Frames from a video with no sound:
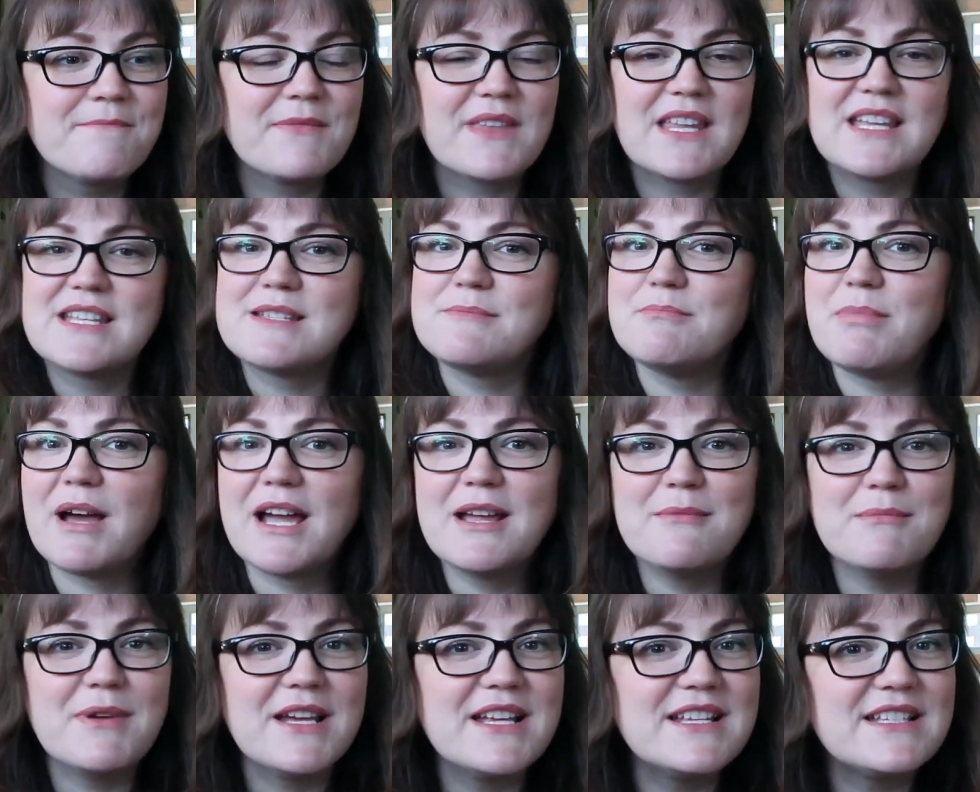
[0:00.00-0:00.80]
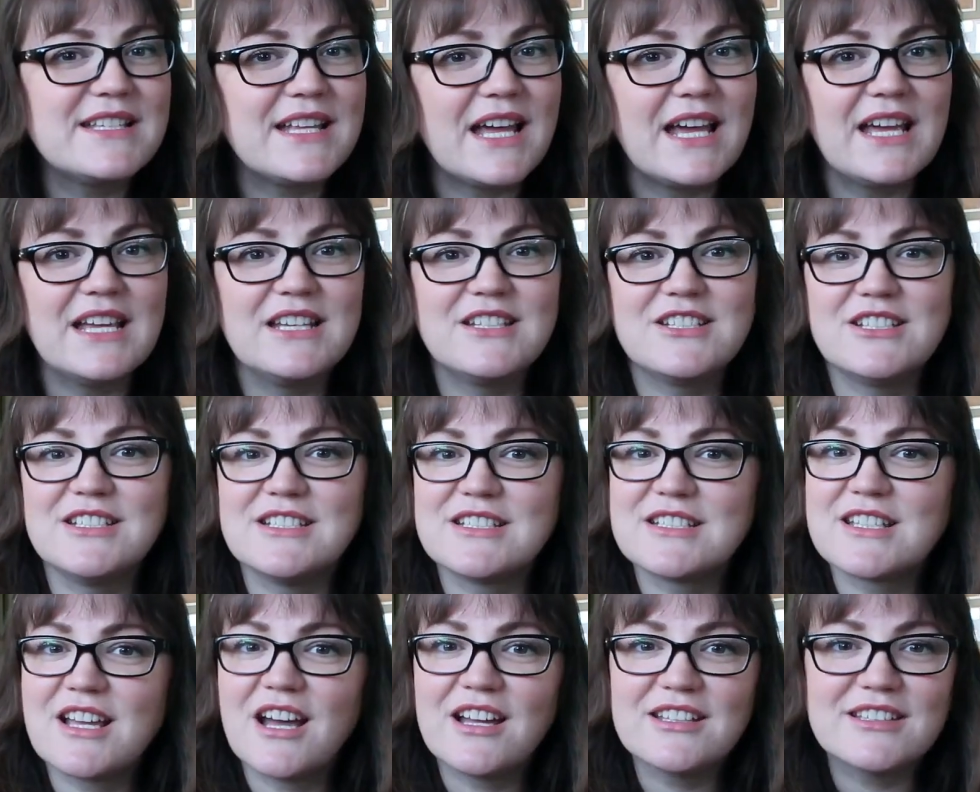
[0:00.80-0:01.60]
is by my side,
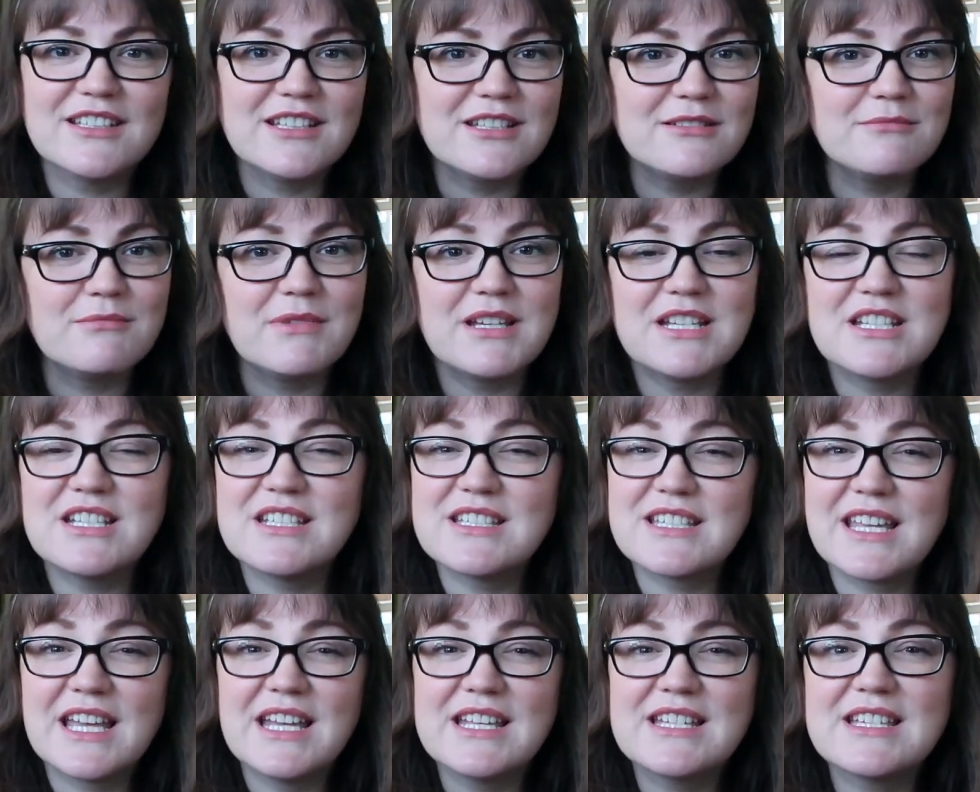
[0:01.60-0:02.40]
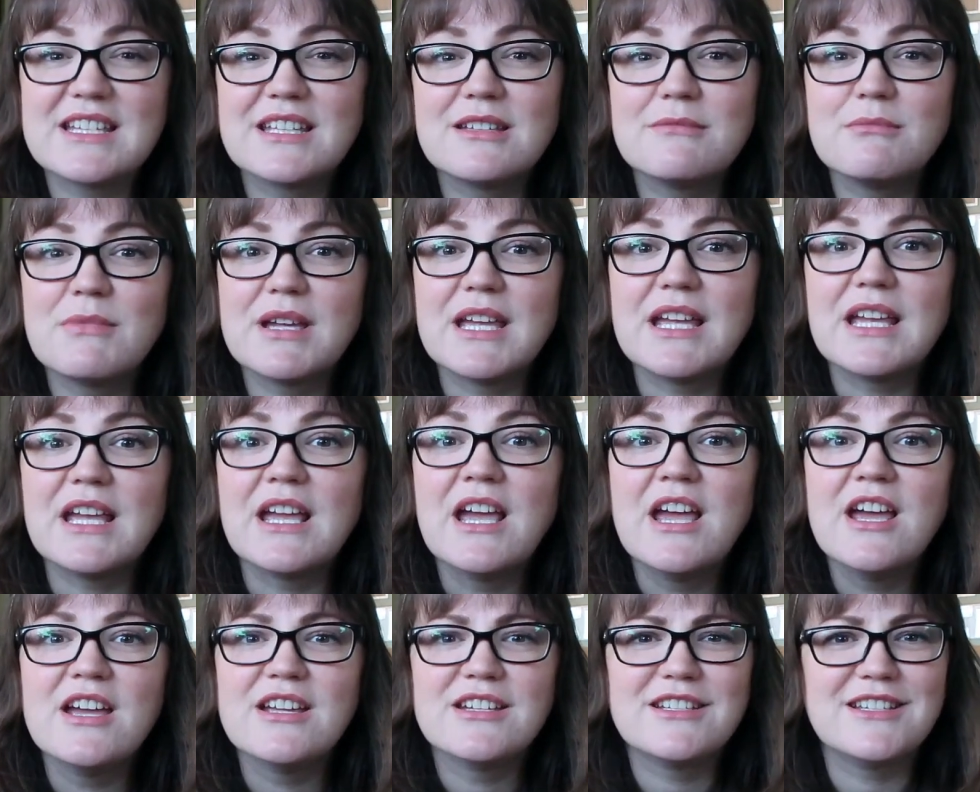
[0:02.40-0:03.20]
she's cuddling me, she's kissing
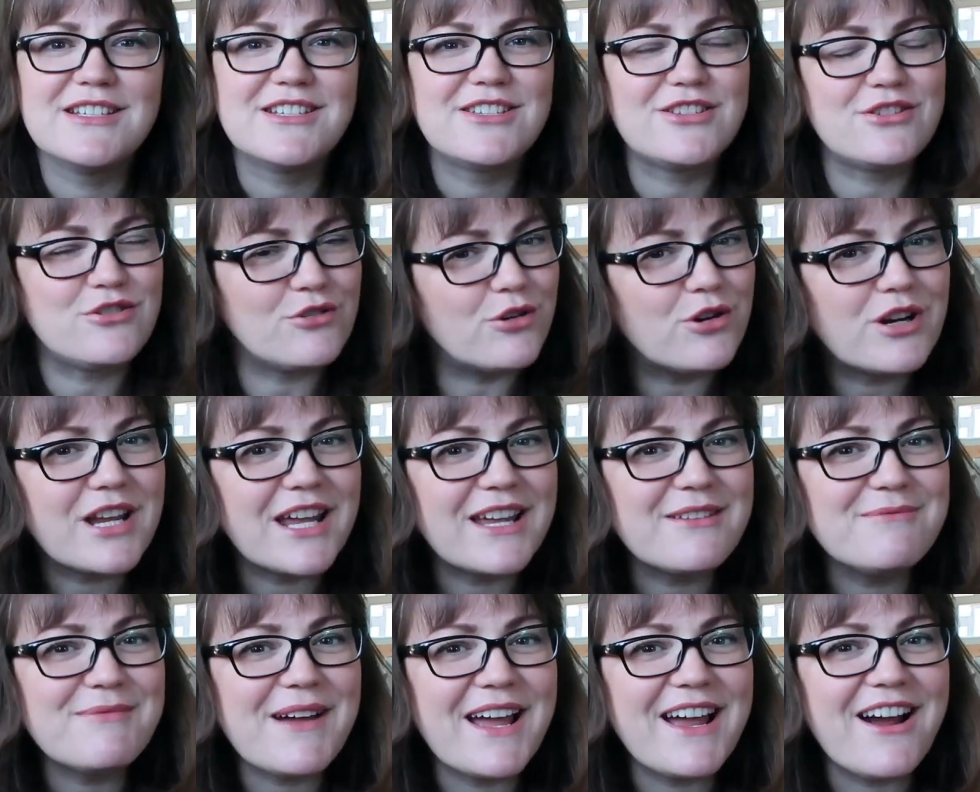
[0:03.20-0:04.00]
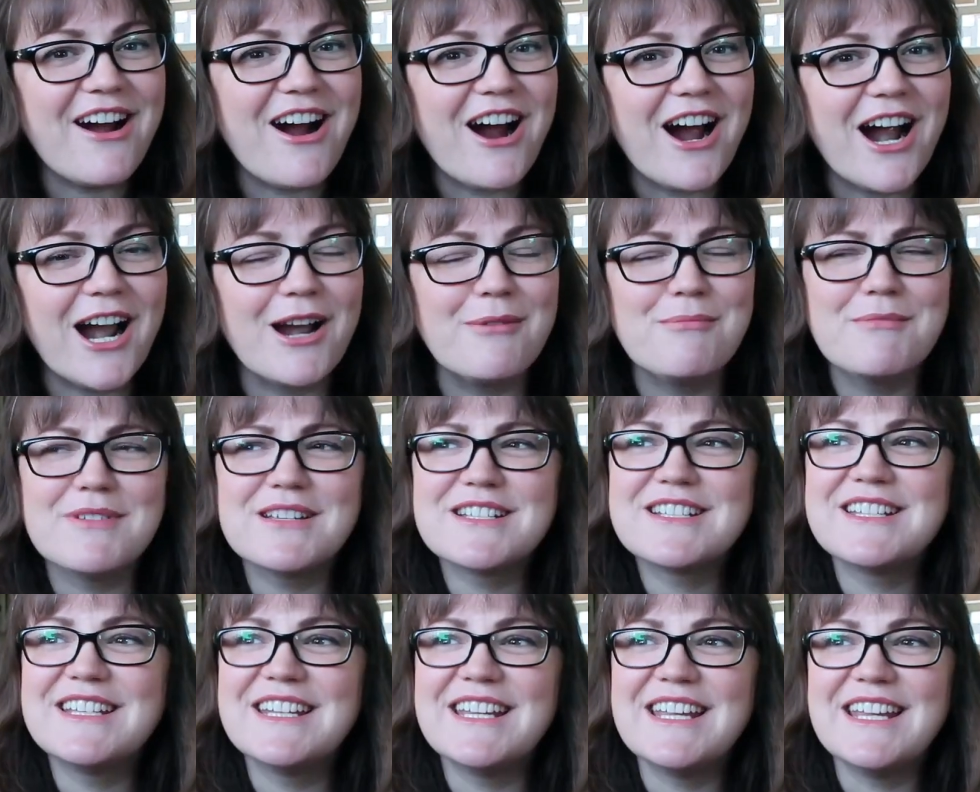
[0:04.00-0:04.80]
me, she's stroking my arm,
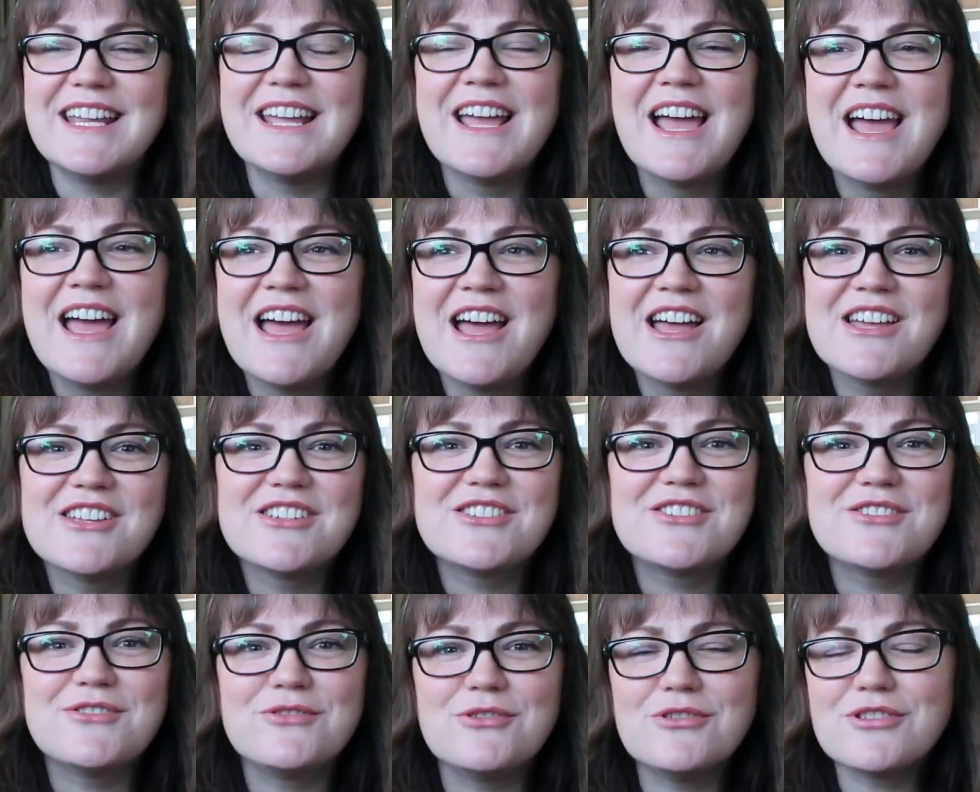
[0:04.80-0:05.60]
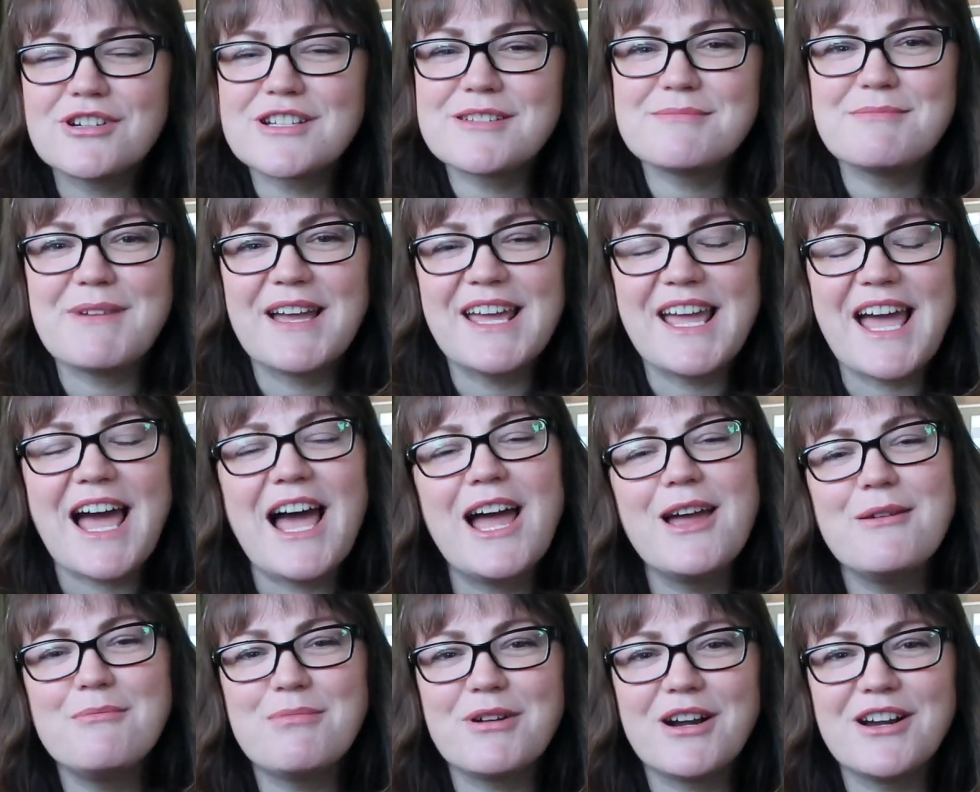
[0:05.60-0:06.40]
she strokes my
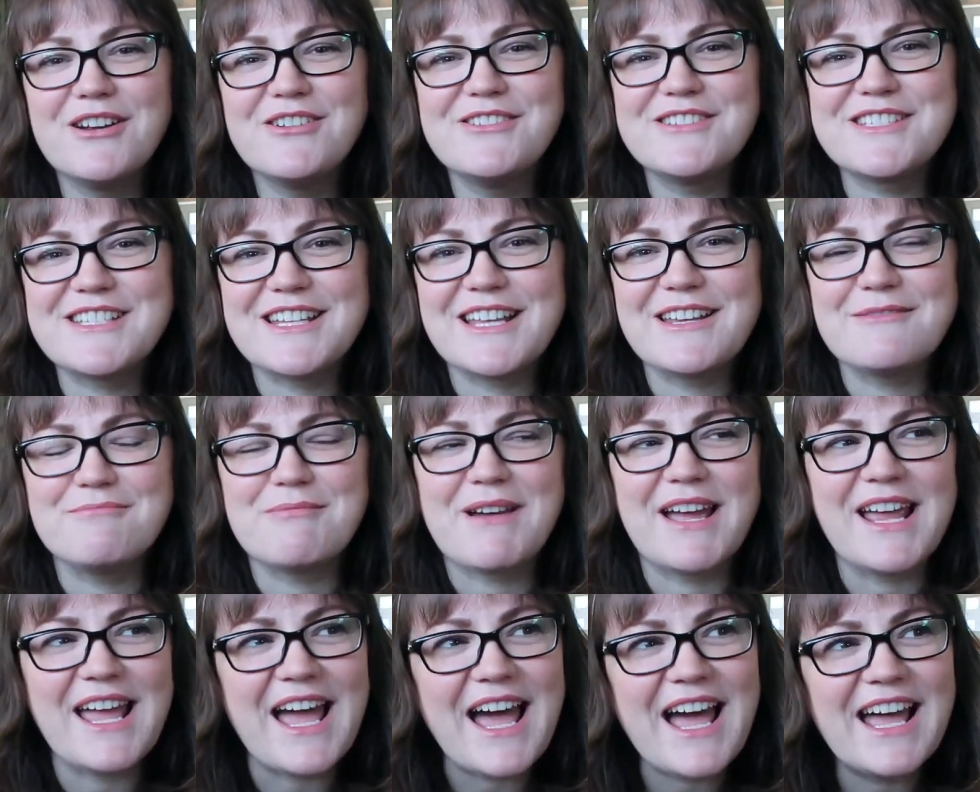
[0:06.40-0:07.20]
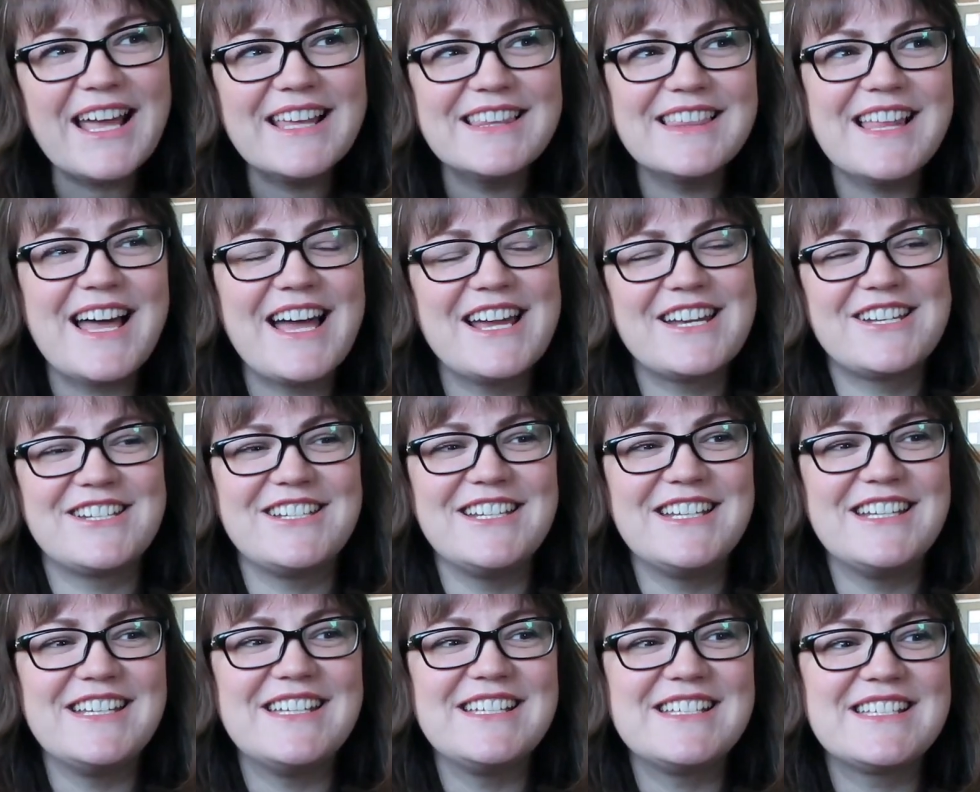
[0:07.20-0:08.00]
eyebrows and my
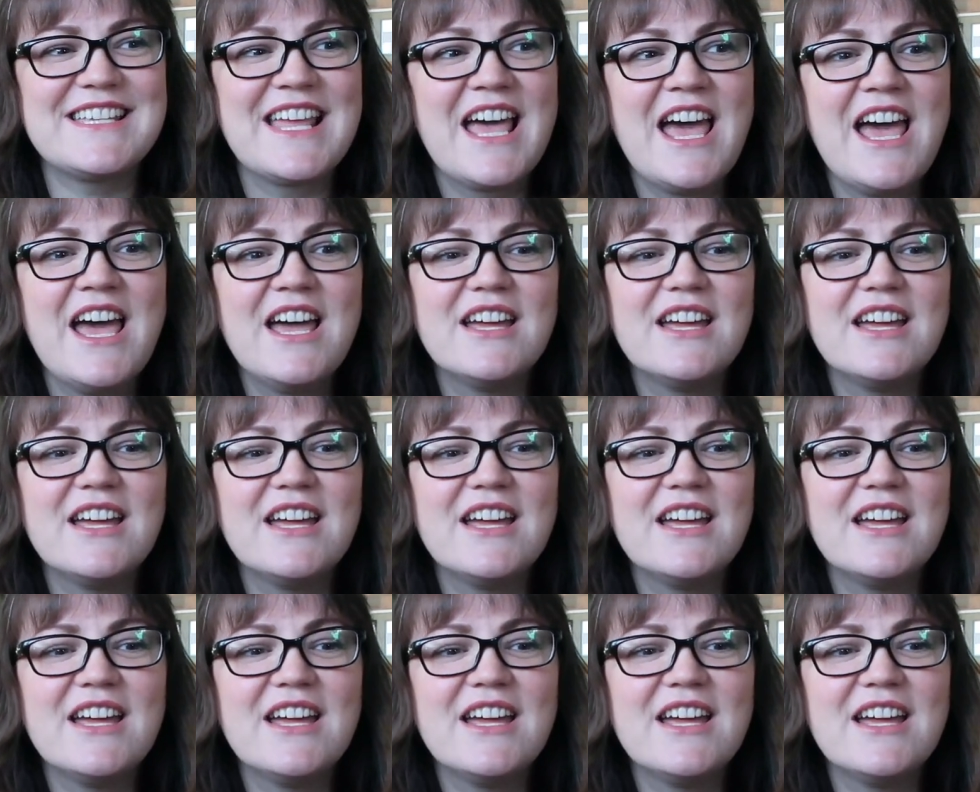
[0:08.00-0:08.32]
eyelashes.